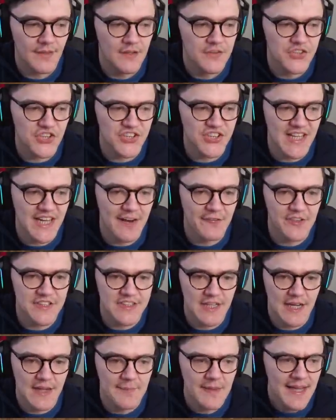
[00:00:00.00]
Just there in
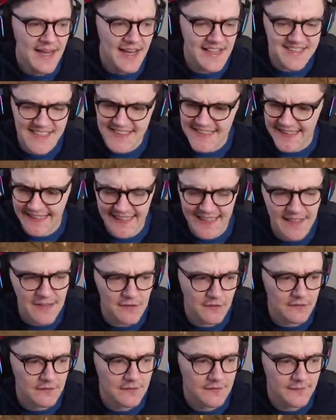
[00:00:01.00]
time. Is this a
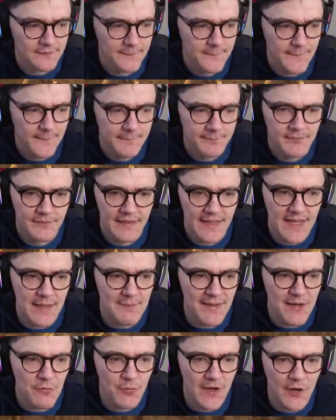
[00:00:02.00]
kill? It
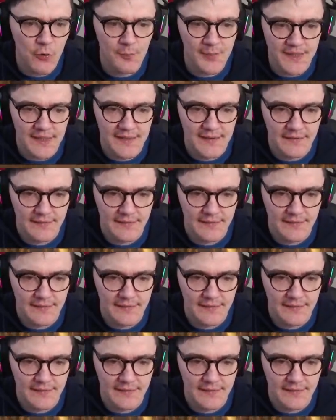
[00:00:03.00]
may well be.